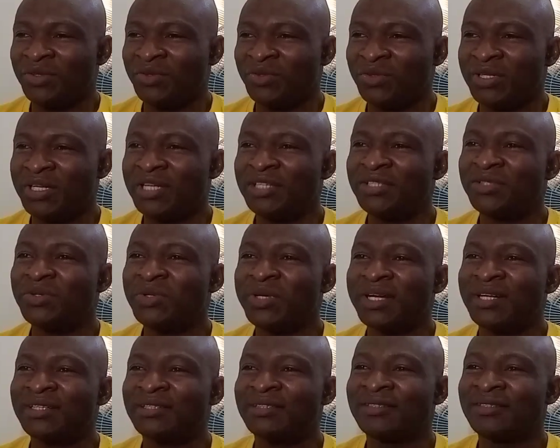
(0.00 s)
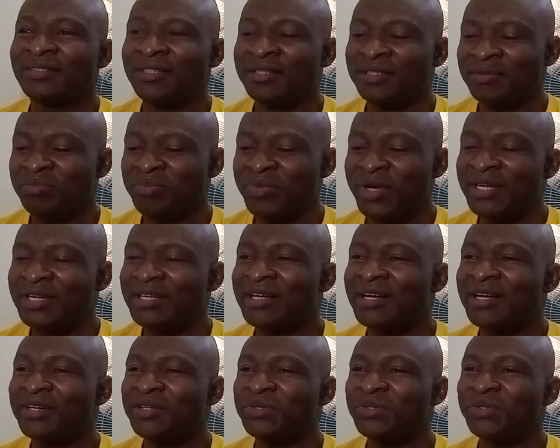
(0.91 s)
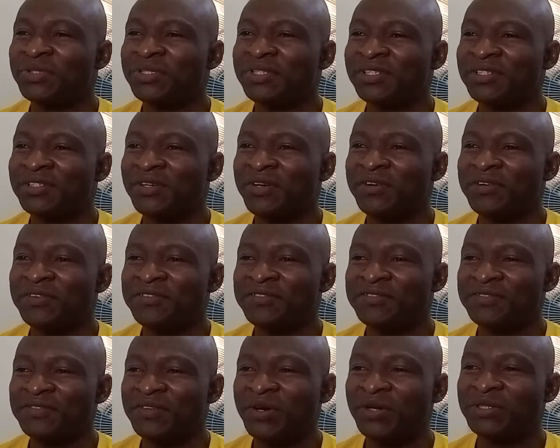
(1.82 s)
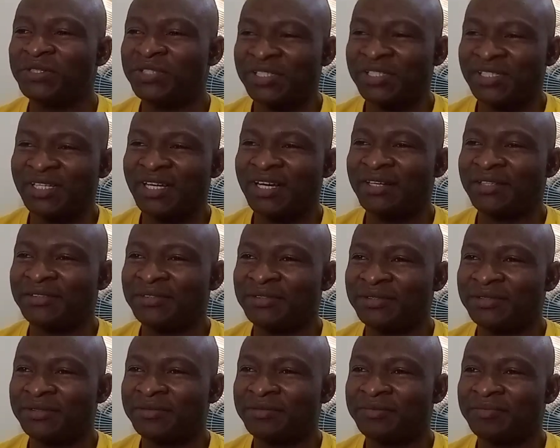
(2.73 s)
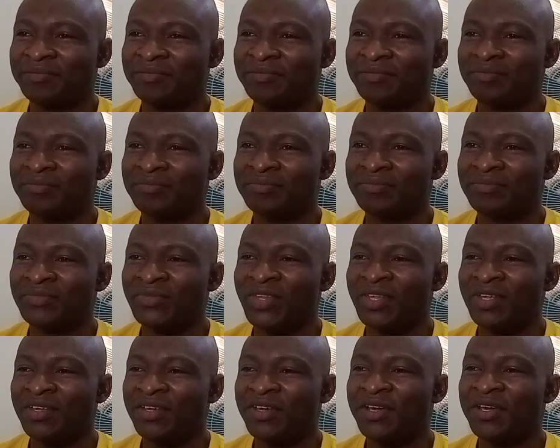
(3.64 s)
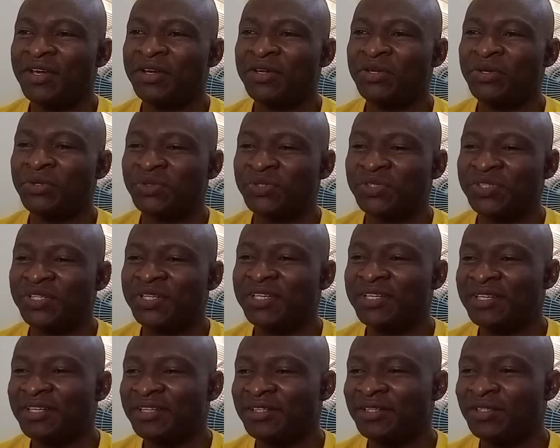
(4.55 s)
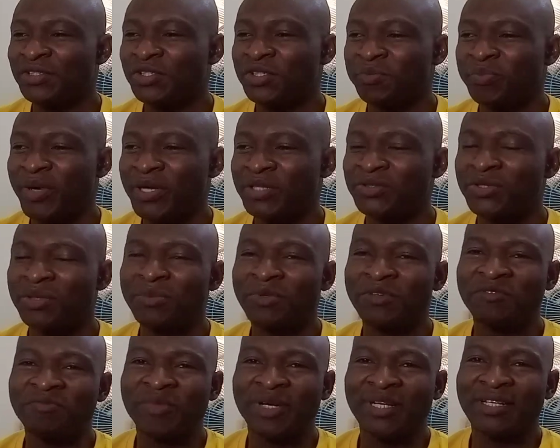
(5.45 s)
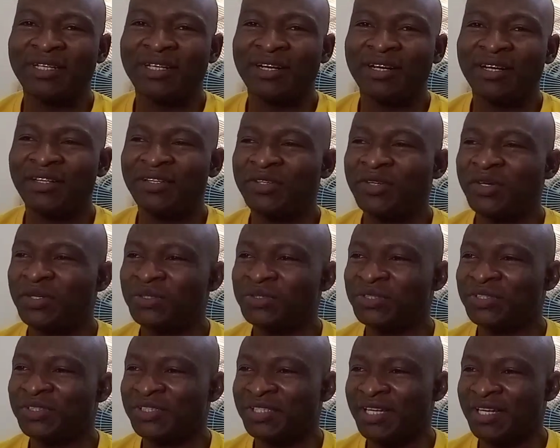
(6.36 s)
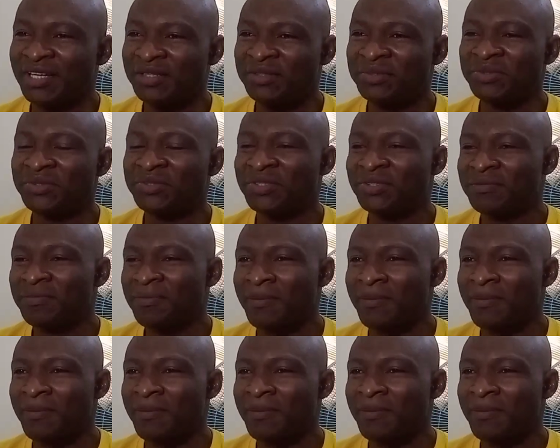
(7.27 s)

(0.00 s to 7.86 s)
Let's look at the medical uses of ultrasound. Here you see the spectrum of medical ultrasound.